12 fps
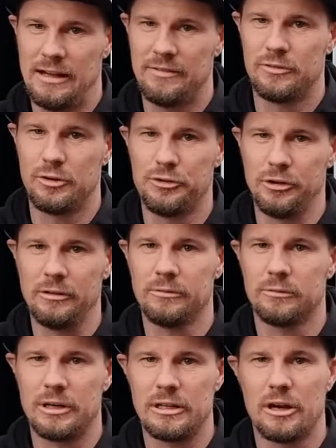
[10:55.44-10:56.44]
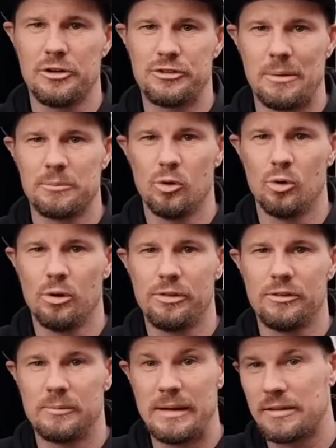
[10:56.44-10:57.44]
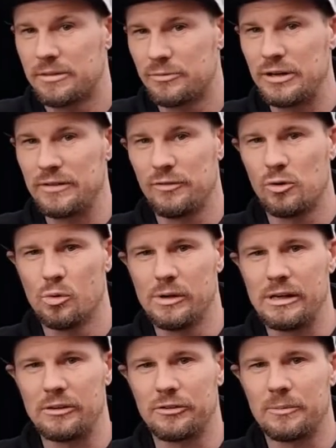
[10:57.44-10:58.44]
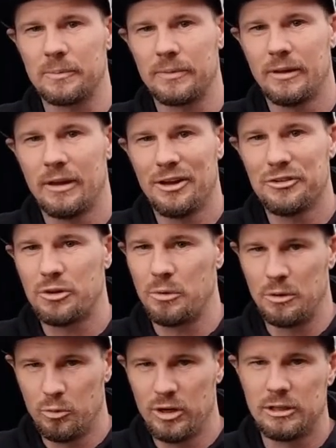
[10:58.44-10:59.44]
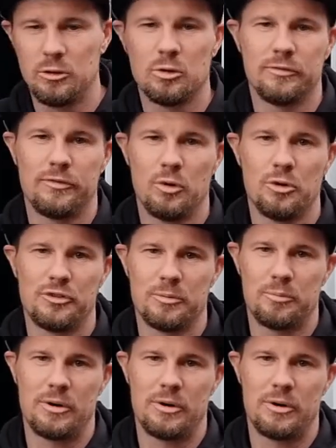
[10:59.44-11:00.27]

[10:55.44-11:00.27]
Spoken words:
love using it when he goes up north in about 3 to 4 weeks. So we're really looking forward to